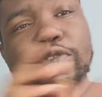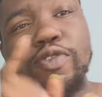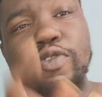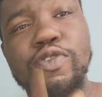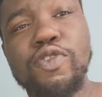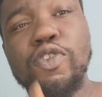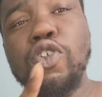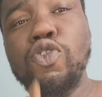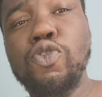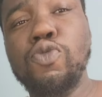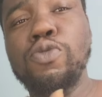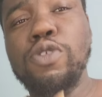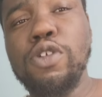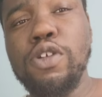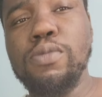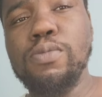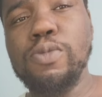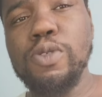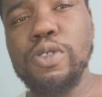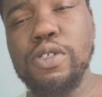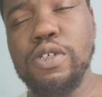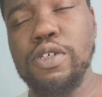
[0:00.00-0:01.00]
know what
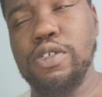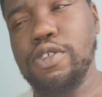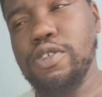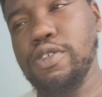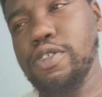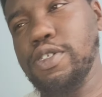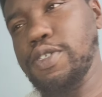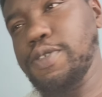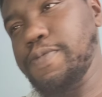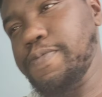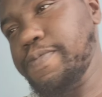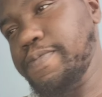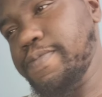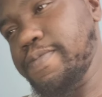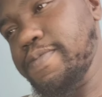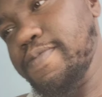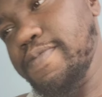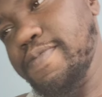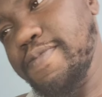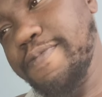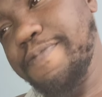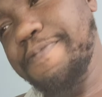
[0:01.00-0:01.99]
comes next, right?
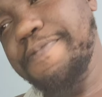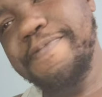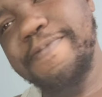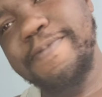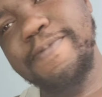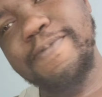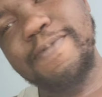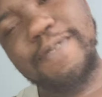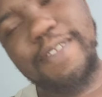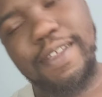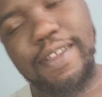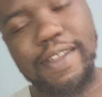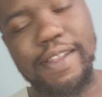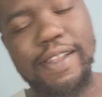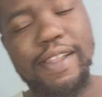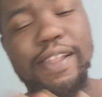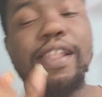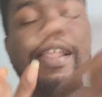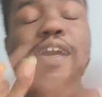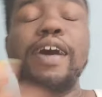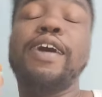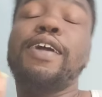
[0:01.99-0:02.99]

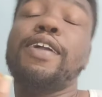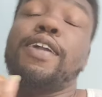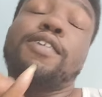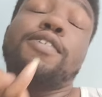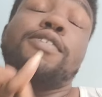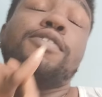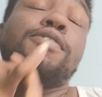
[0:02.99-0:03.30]
Like,